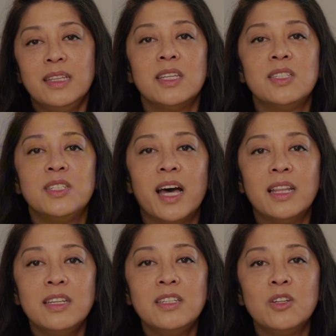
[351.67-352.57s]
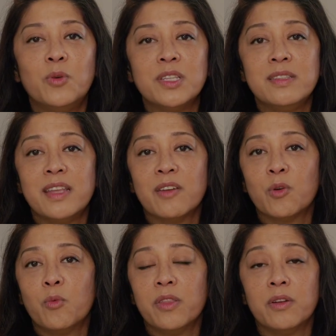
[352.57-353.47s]
The challenge was
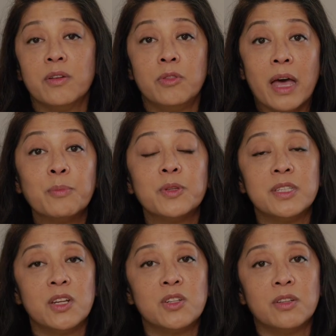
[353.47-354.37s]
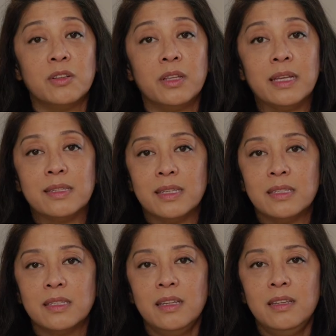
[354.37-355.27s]
never whether that potential
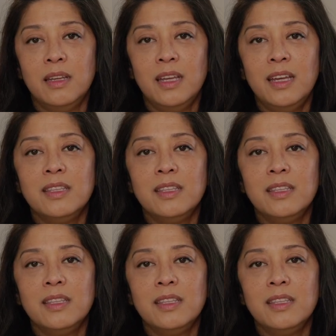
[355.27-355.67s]
existed.